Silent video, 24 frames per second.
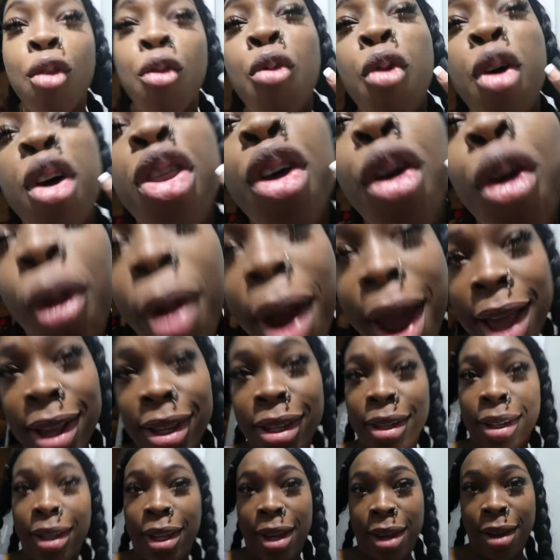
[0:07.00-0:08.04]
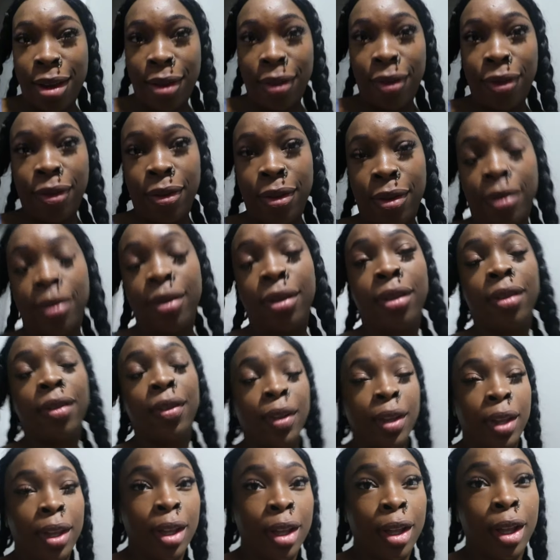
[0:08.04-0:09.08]
where the rats live,
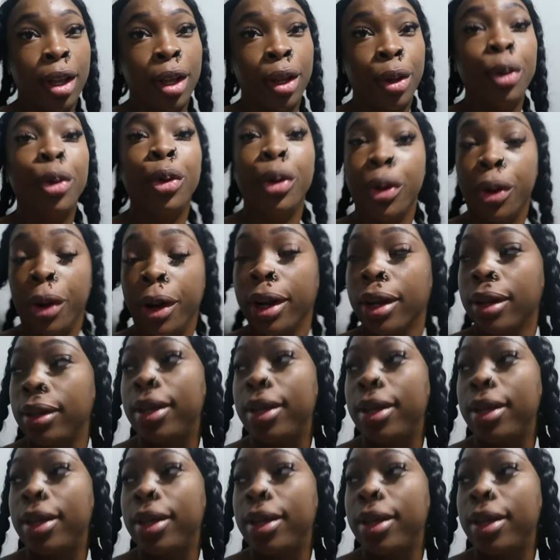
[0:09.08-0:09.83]
New York.